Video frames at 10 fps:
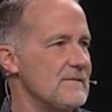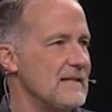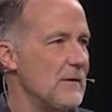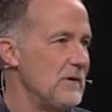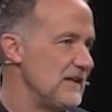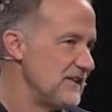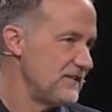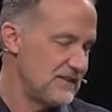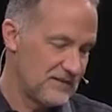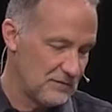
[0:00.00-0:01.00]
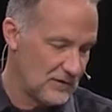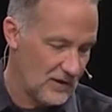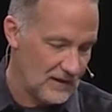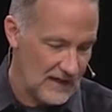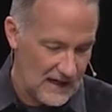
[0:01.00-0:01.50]
that we just
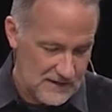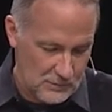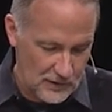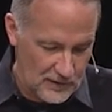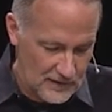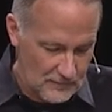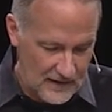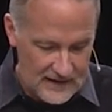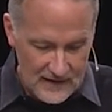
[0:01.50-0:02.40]
disregard God's word and we